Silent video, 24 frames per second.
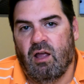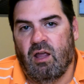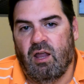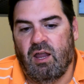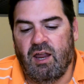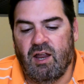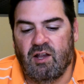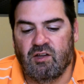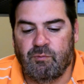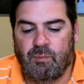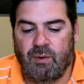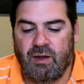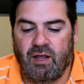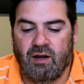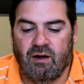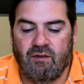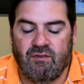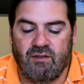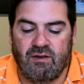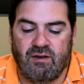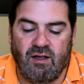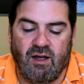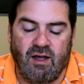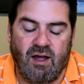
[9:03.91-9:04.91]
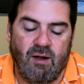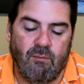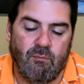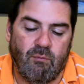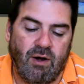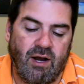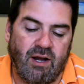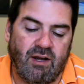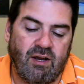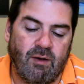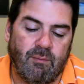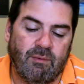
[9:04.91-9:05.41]
ESPN at the time
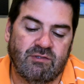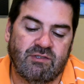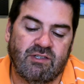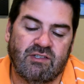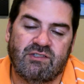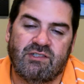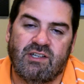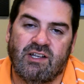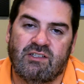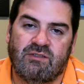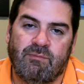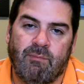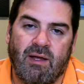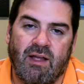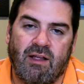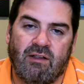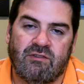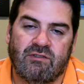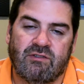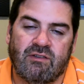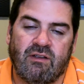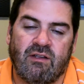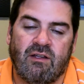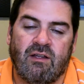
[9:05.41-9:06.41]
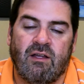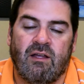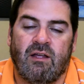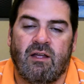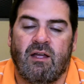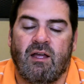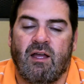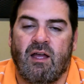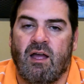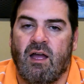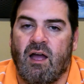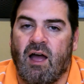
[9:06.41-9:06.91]
ranked him as the 6th best
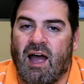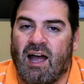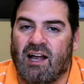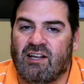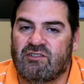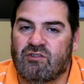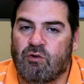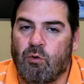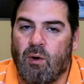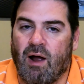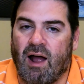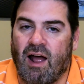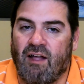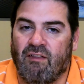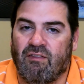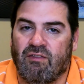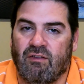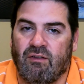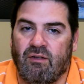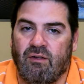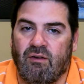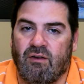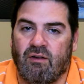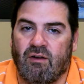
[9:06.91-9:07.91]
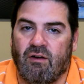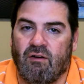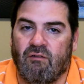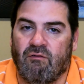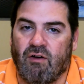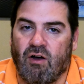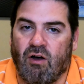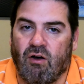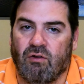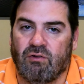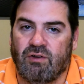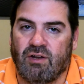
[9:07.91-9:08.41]
high school athlete of
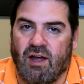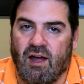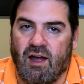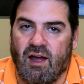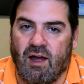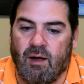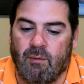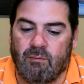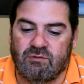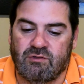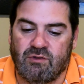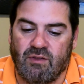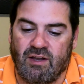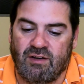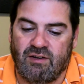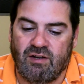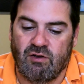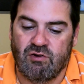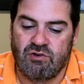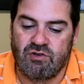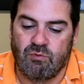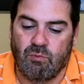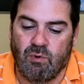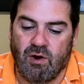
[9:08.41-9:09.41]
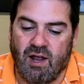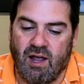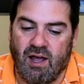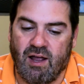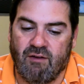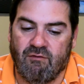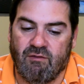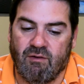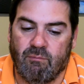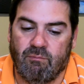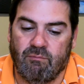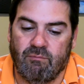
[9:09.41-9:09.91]
all time. So that tells you what
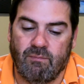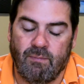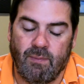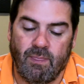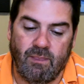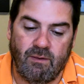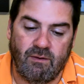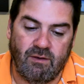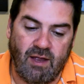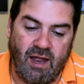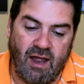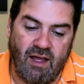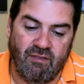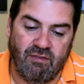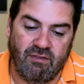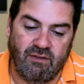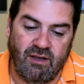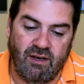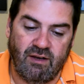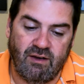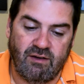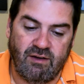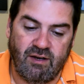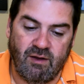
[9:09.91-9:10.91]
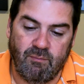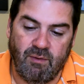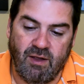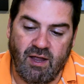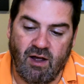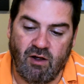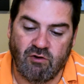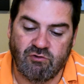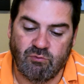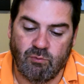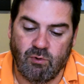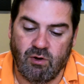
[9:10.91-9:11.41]
kind of an athlete Tim
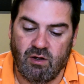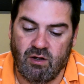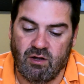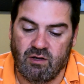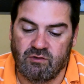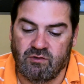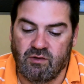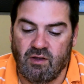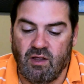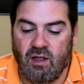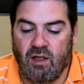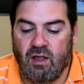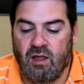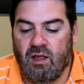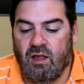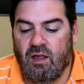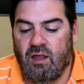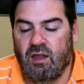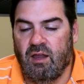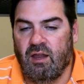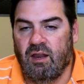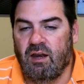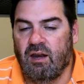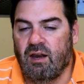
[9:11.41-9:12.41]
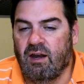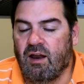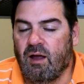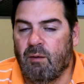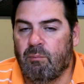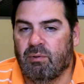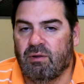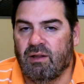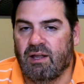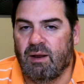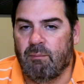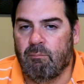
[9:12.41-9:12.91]
Couch was. He ended
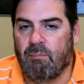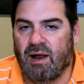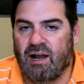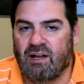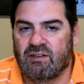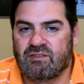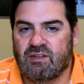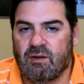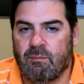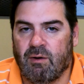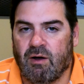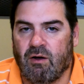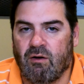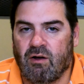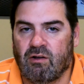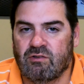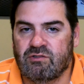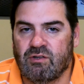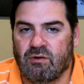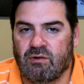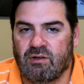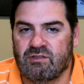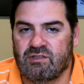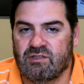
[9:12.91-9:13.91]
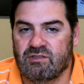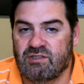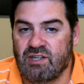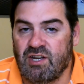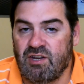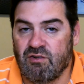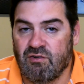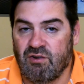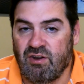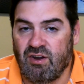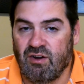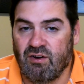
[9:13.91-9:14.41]
up playing basketball also, and as a
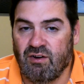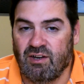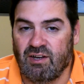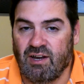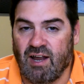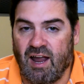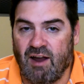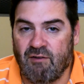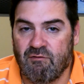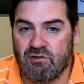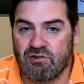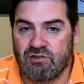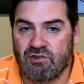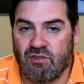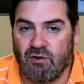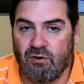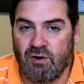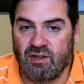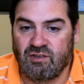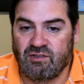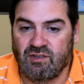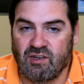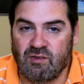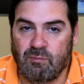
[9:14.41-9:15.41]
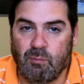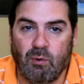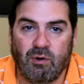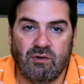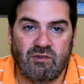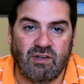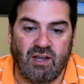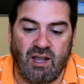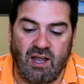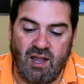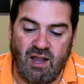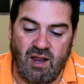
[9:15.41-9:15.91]
senior year, he averaged 36
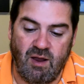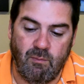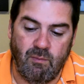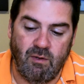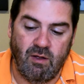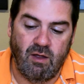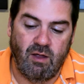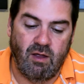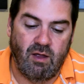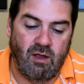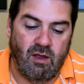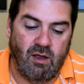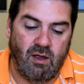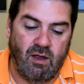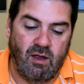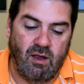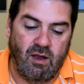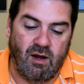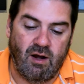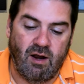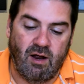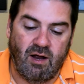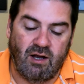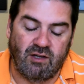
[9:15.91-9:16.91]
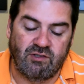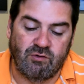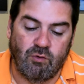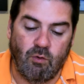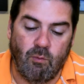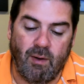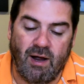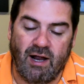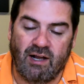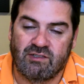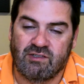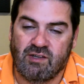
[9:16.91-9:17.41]
points a game in high
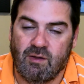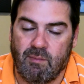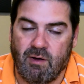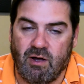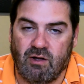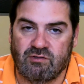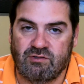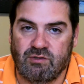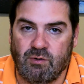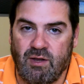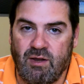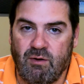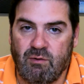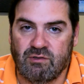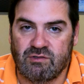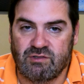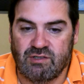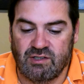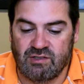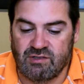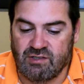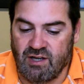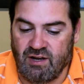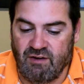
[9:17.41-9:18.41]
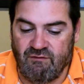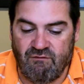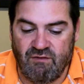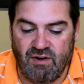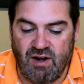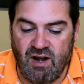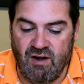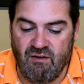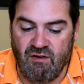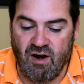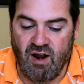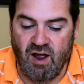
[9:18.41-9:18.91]
school basketball. So he was just a
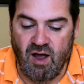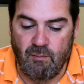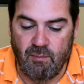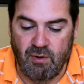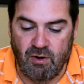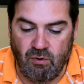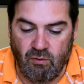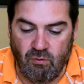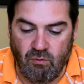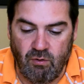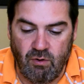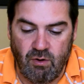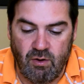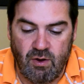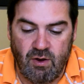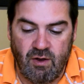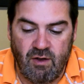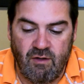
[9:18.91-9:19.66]
phenomenal